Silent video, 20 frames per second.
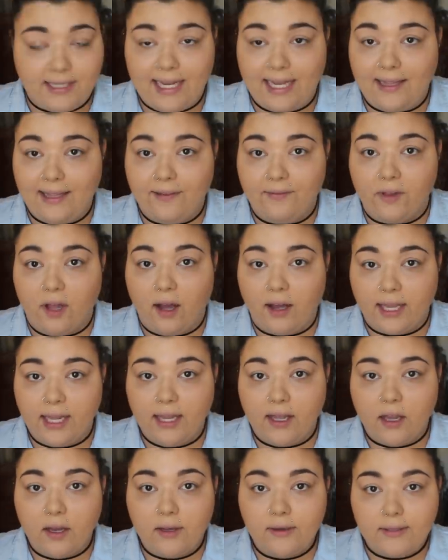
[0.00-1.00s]
daily
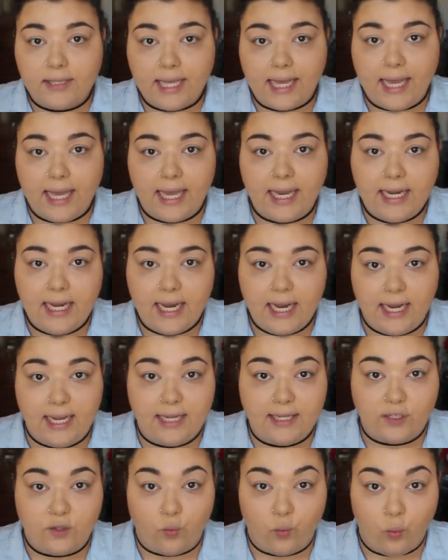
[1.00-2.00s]
vlogging goes, it
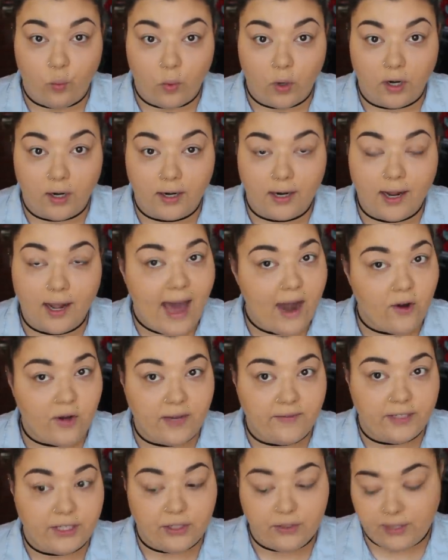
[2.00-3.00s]
is work. I don't
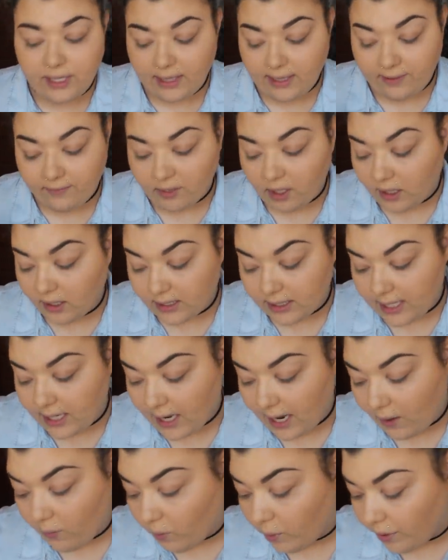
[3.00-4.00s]
even do daily vlogs, and
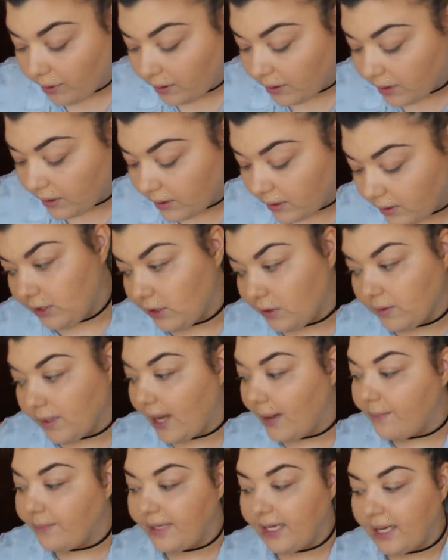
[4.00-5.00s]
I wouldn't do
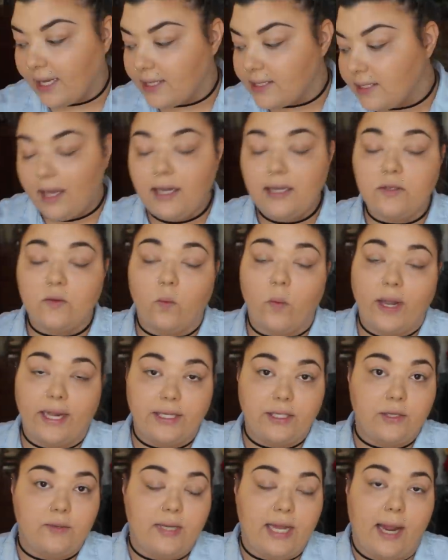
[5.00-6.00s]
them because it is way
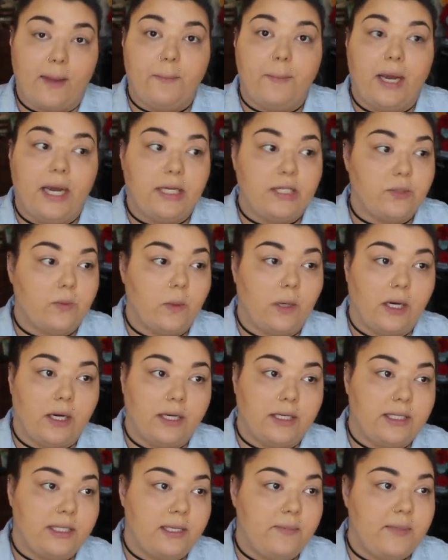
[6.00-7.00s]
too damn much
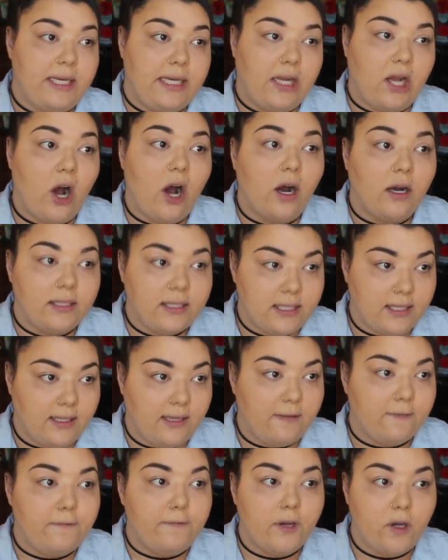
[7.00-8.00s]
work to be
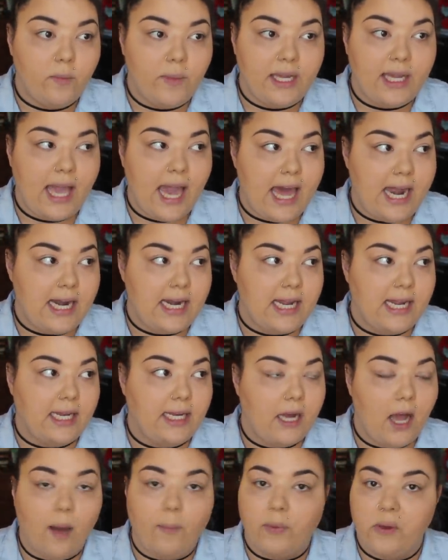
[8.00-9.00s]
constantly filming, editing,
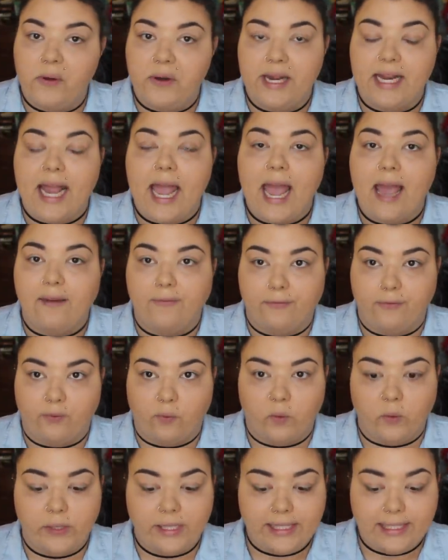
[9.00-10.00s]
and uploading
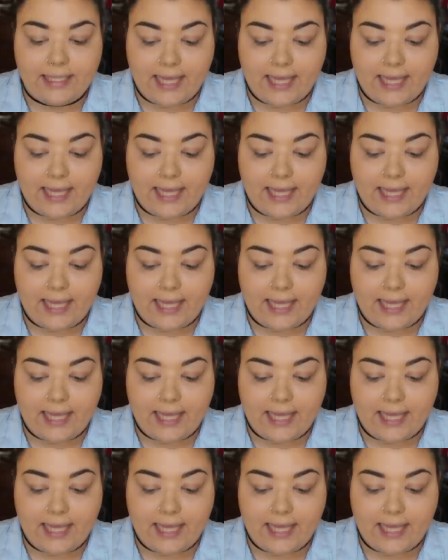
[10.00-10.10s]
every